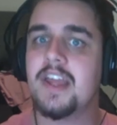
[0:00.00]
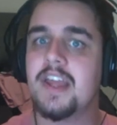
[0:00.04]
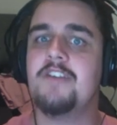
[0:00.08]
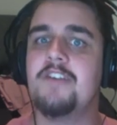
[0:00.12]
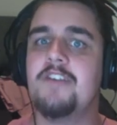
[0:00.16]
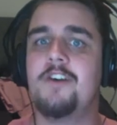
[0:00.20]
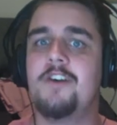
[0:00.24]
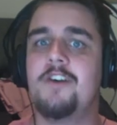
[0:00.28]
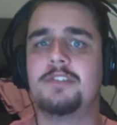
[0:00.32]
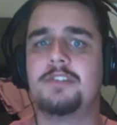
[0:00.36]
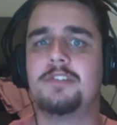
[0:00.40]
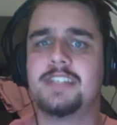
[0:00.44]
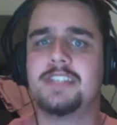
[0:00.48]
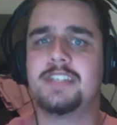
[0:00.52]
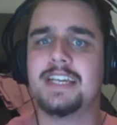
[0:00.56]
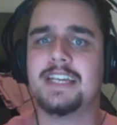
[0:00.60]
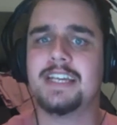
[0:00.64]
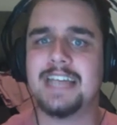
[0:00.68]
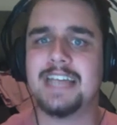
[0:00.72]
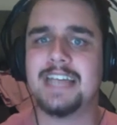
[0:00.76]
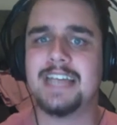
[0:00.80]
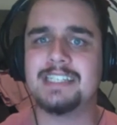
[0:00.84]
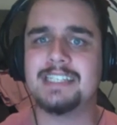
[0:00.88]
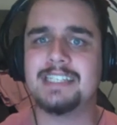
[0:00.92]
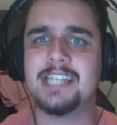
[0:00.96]
If I was
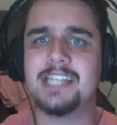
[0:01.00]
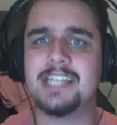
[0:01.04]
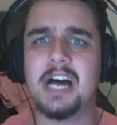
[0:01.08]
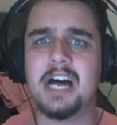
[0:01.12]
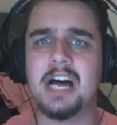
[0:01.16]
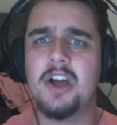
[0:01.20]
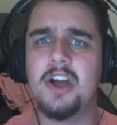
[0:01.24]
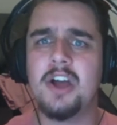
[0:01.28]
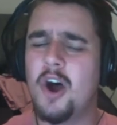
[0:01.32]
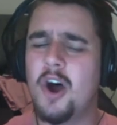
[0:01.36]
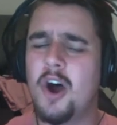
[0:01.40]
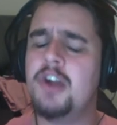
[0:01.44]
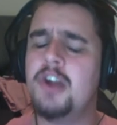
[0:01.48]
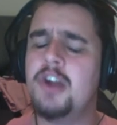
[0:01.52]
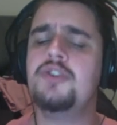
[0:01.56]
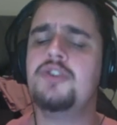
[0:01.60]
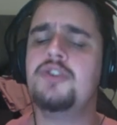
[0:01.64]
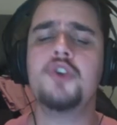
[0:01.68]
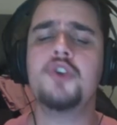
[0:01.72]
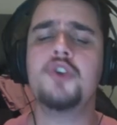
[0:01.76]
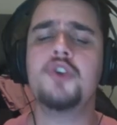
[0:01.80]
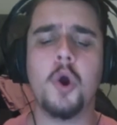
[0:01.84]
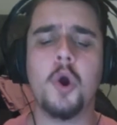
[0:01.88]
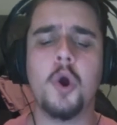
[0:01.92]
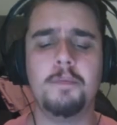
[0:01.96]
Des Hasler, I
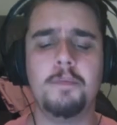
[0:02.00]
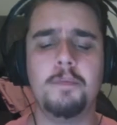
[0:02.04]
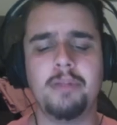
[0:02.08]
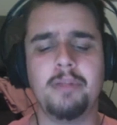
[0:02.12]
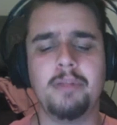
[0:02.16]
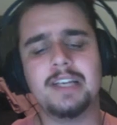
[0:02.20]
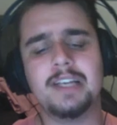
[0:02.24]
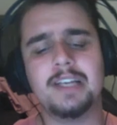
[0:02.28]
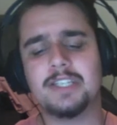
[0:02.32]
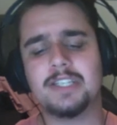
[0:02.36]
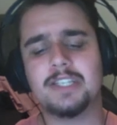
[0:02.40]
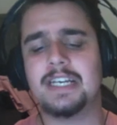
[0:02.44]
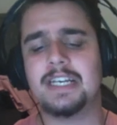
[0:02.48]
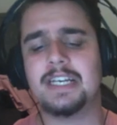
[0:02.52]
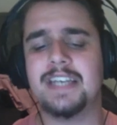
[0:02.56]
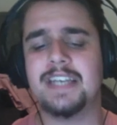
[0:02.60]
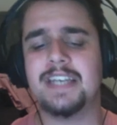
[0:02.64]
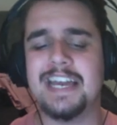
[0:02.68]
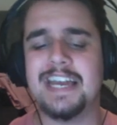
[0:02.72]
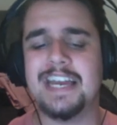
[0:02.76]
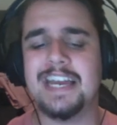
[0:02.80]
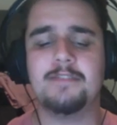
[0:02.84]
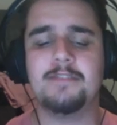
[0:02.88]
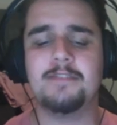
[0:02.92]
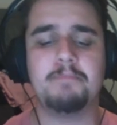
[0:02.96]
know players like
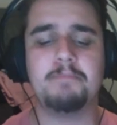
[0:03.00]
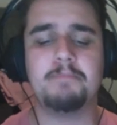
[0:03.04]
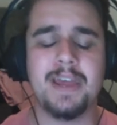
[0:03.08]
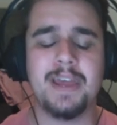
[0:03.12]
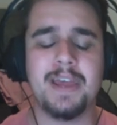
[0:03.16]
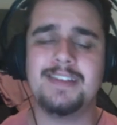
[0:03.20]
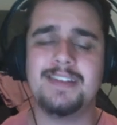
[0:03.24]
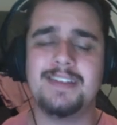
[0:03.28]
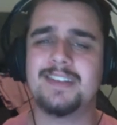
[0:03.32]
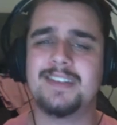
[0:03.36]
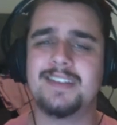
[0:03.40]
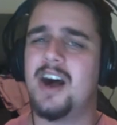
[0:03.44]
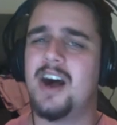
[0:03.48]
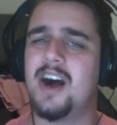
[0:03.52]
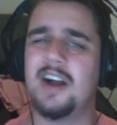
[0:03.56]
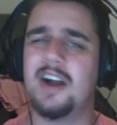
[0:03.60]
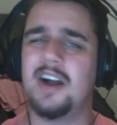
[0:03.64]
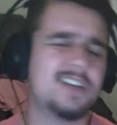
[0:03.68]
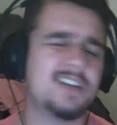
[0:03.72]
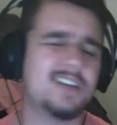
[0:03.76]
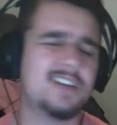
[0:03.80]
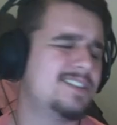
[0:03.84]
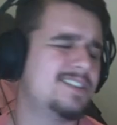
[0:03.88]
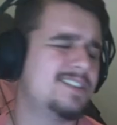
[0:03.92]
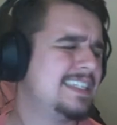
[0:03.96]
Nathan Peats
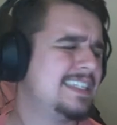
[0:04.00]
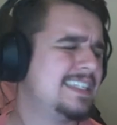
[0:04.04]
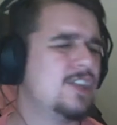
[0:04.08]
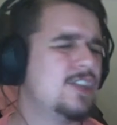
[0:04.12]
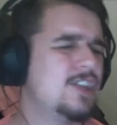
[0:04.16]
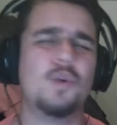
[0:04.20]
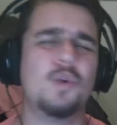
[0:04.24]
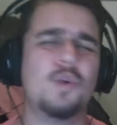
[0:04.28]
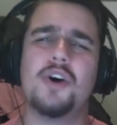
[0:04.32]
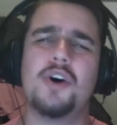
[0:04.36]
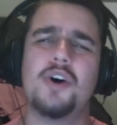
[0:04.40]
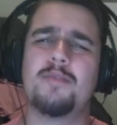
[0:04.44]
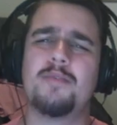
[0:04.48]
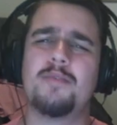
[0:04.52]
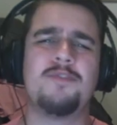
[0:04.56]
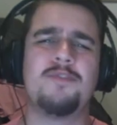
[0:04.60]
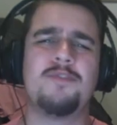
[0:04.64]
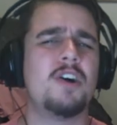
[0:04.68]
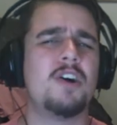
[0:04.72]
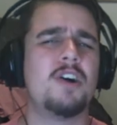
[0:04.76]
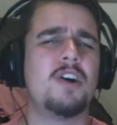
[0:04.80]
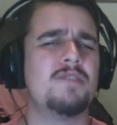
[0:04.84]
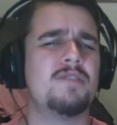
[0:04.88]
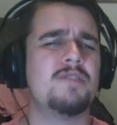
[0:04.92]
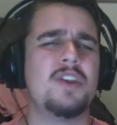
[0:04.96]
aren't going to set the world on
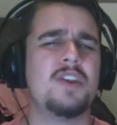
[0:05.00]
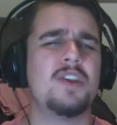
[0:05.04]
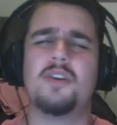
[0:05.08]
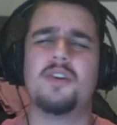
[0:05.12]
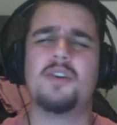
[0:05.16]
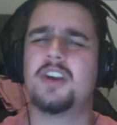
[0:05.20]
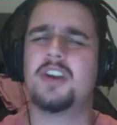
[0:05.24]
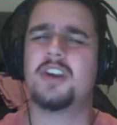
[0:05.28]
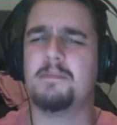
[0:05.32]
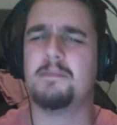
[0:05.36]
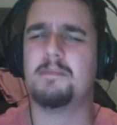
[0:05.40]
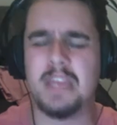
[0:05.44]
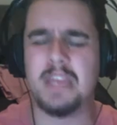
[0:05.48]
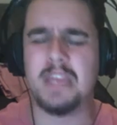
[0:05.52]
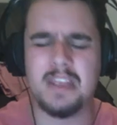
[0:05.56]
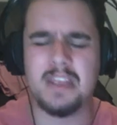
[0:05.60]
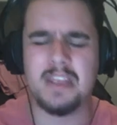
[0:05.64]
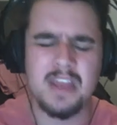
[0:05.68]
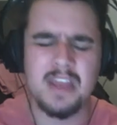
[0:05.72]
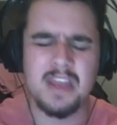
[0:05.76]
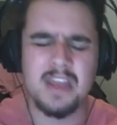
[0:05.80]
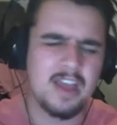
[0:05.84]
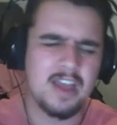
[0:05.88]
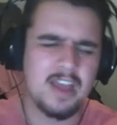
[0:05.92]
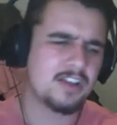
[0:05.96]
fire and they're not going to
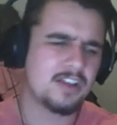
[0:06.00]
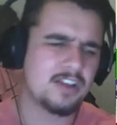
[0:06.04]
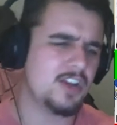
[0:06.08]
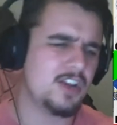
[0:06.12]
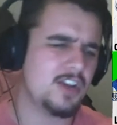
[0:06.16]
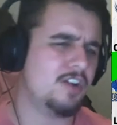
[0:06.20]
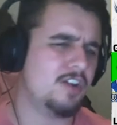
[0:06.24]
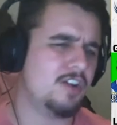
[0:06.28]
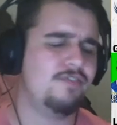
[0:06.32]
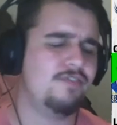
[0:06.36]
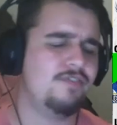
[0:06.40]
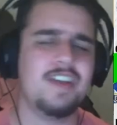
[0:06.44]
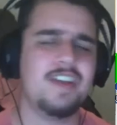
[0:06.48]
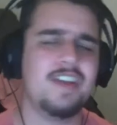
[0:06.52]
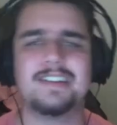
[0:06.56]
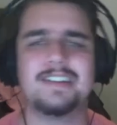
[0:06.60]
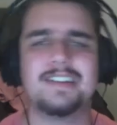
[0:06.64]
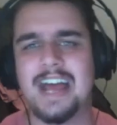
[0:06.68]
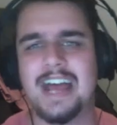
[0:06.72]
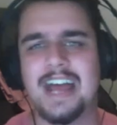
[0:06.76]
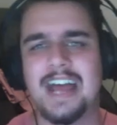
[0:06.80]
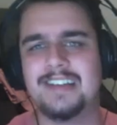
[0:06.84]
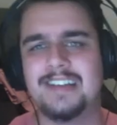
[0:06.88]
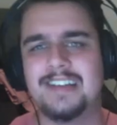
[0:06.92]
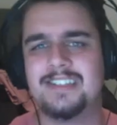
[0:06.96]
be, you know,
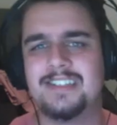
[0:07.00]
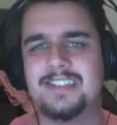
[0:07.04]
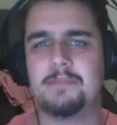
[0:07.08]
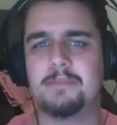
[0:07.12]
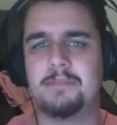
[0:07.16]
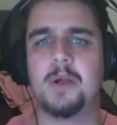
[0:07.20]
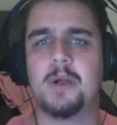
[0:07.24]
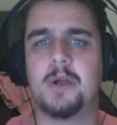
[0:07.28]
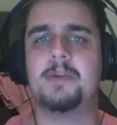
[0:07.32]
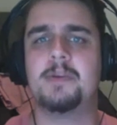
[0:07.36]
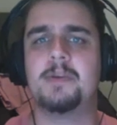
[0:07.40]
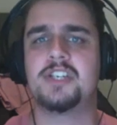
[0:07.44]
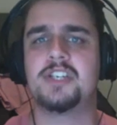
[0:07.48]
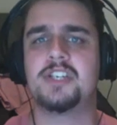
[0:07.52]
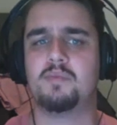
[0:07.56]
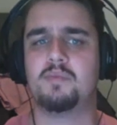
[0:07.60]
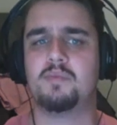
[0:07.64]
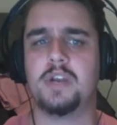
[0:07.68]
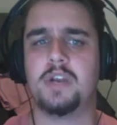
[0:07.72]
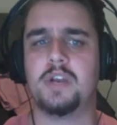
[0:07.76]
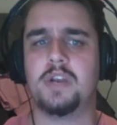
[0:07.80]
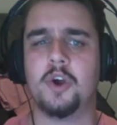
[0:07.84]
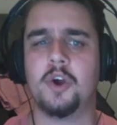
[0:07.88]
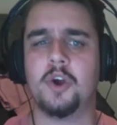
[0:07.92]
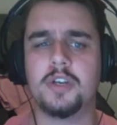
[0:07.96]
fantastic
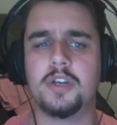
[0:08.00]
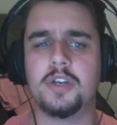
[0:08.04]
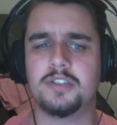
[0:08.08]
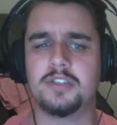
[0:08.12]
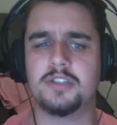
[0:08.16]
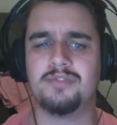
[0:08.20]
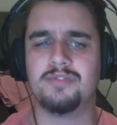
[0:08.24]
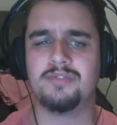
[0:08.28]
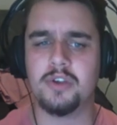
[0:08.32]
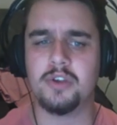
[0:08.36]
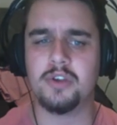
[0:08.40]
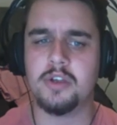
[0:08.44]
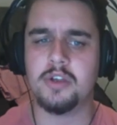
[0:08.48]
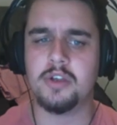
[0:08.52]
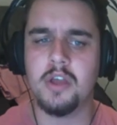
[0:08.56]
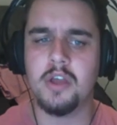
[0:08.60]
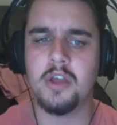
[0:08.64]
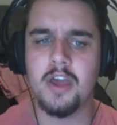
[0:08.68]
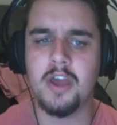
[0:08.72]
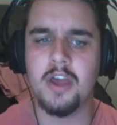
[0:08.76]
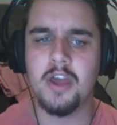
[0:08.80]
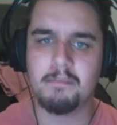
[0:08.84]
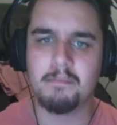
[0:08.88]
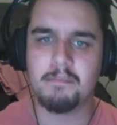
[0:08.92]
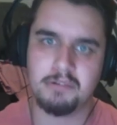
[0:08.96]
premiership winning hookers for you,
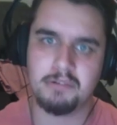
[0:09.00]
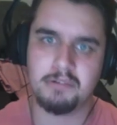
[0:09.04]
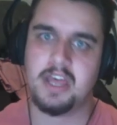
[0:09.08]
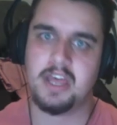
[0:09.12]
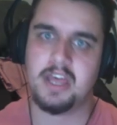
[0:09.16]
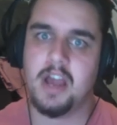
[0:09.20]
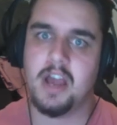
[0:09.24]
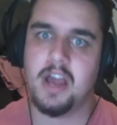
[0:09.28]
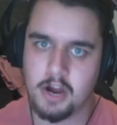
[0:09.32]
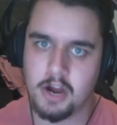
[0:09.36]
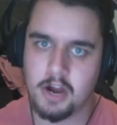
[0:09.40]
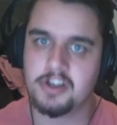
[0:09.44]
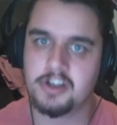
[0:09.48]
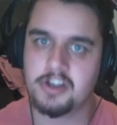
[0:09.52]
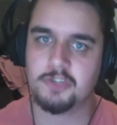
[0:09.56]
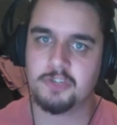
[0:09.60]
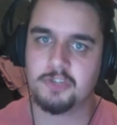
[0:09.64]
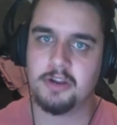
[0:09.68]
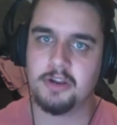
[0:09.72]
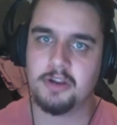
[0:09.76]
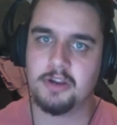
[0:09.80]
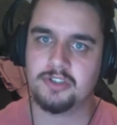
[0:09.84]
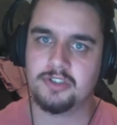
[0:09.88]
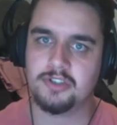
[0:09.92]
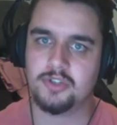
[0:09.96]
but they are an
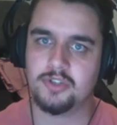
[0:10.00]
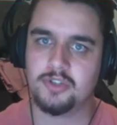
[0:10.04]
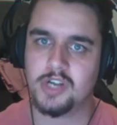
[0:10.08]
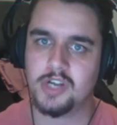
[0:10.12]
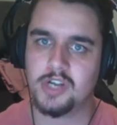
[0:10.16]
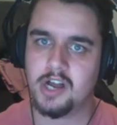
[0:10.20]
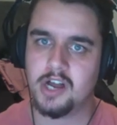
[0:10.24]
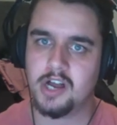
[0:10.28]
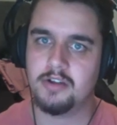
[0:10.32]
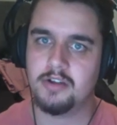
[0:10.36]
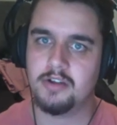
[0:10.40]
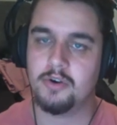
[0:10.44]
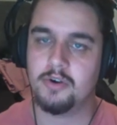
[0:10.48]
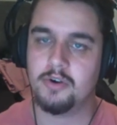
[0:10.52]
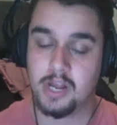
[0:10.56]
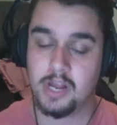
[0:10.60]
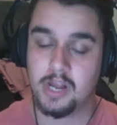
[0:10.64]
experienced hooker.